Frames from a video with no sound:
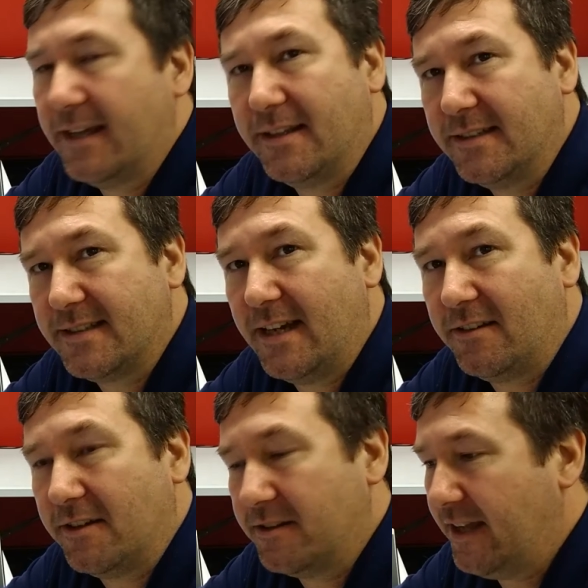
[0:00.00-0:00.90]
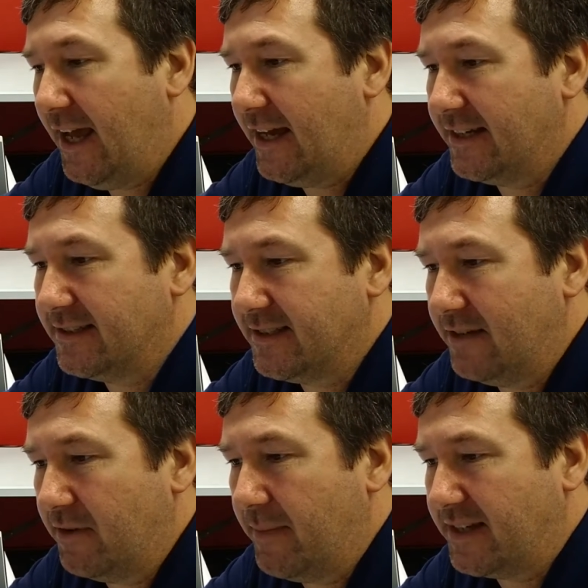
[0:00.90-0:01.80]
And let's download that and see
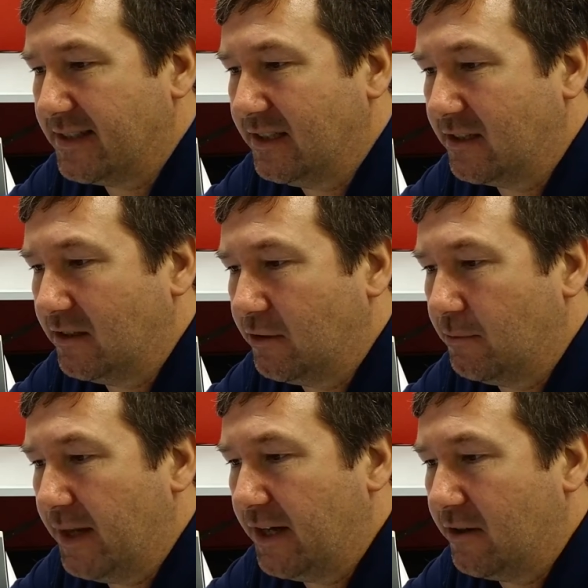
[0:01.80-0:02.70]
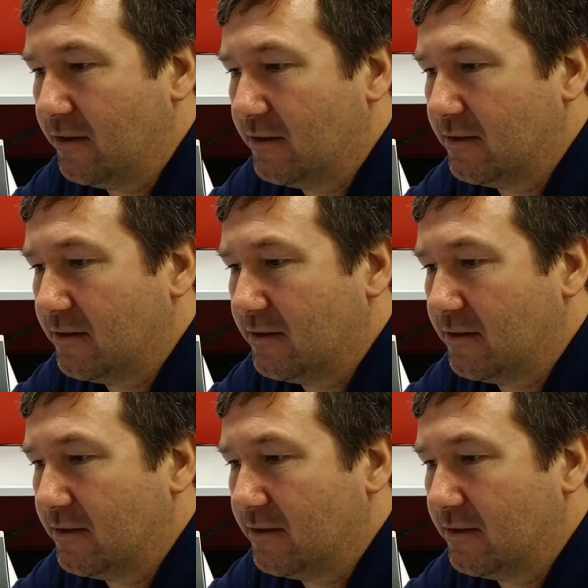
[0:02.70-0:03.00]
if it makes it look a little better.